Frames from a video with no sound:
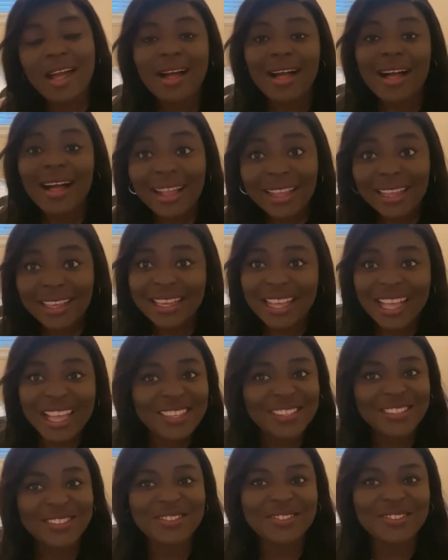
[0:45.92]
How are you
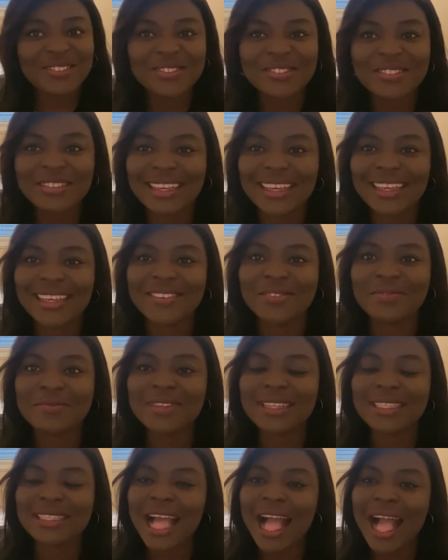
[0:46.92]
guys doing?
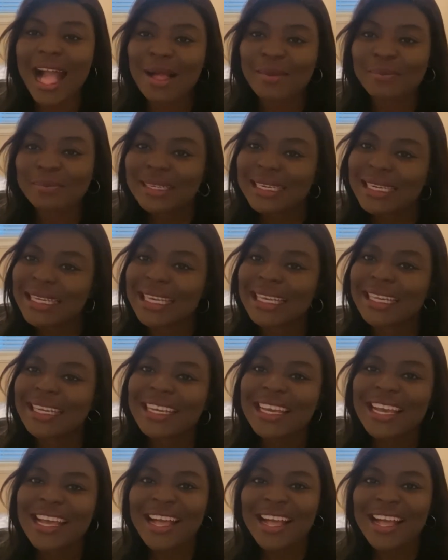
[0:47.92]
What's happening?